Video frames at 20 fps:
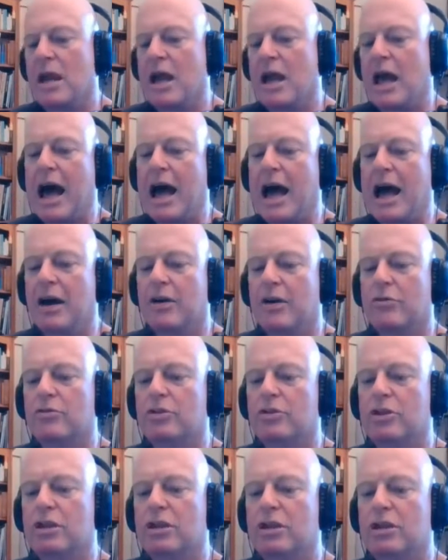I don't
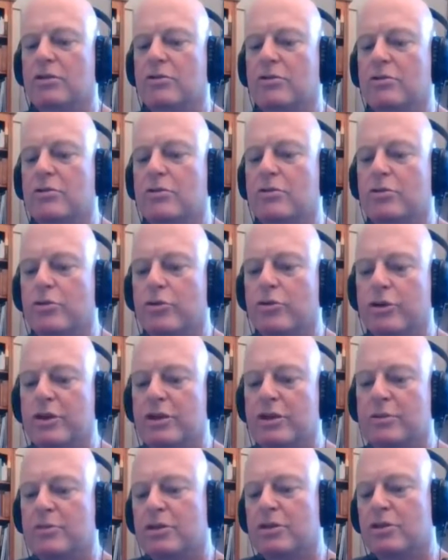need no
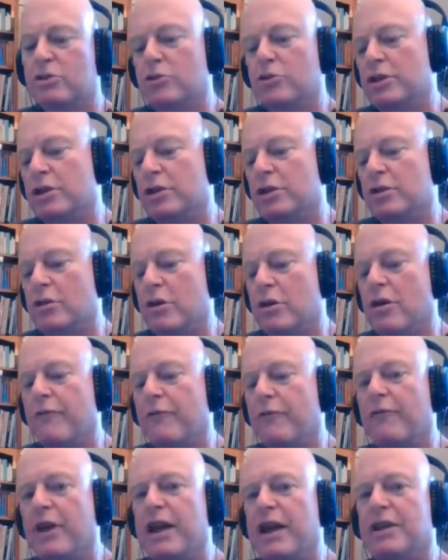Christmas tree or
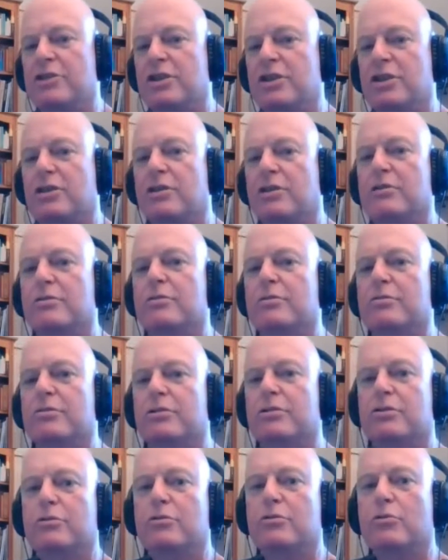fancy clothes
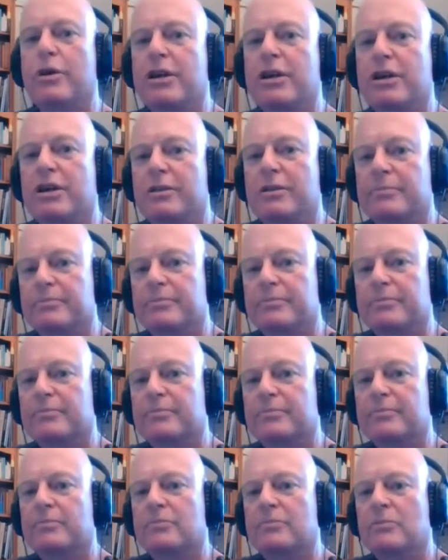to wear.
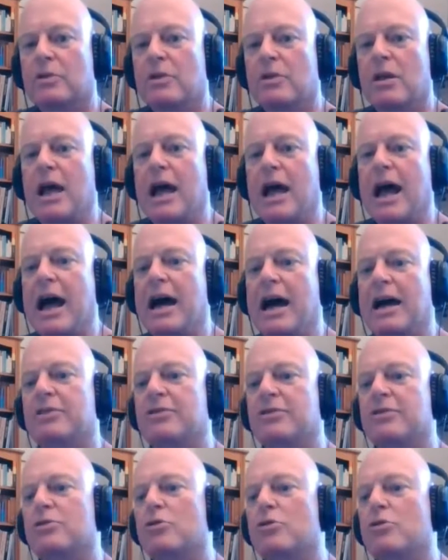I
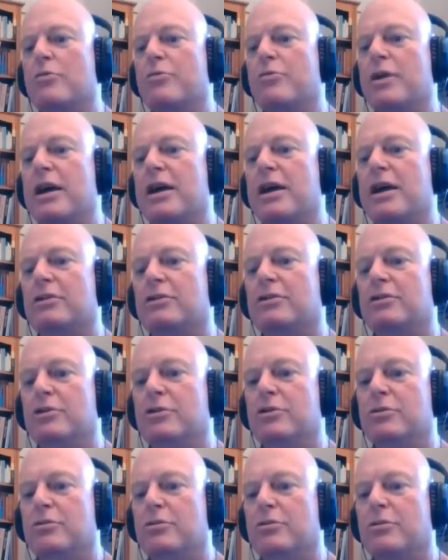just hope that
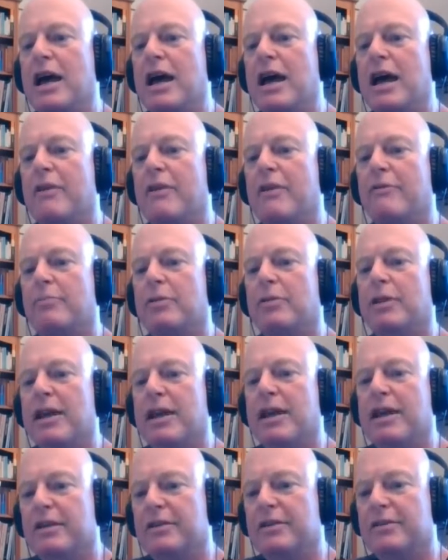you have a
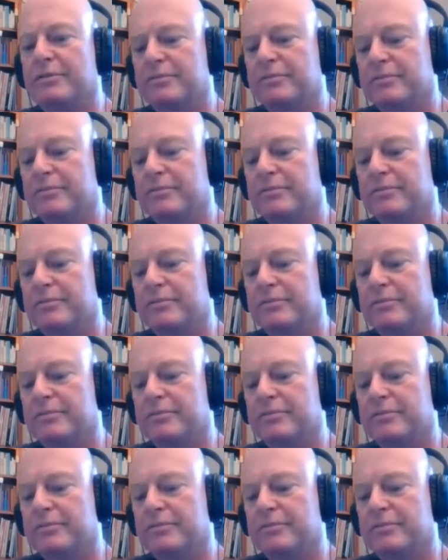plan.